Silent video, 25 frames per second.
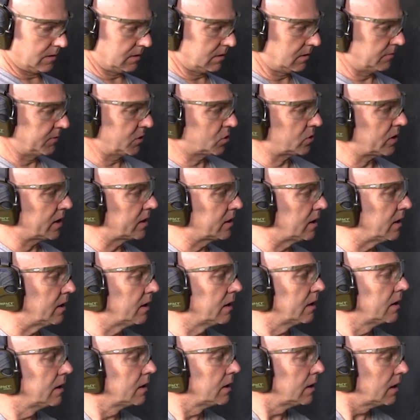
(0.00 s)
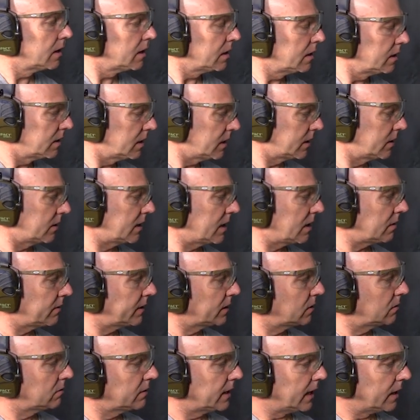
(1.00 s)
me try I don't know how
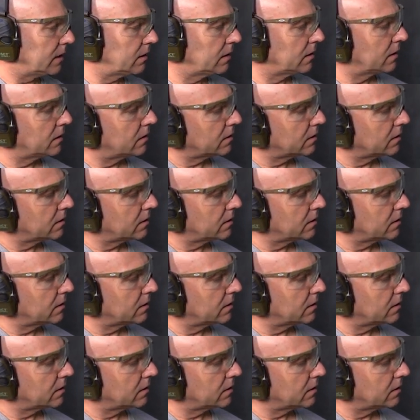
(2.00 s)
they do that.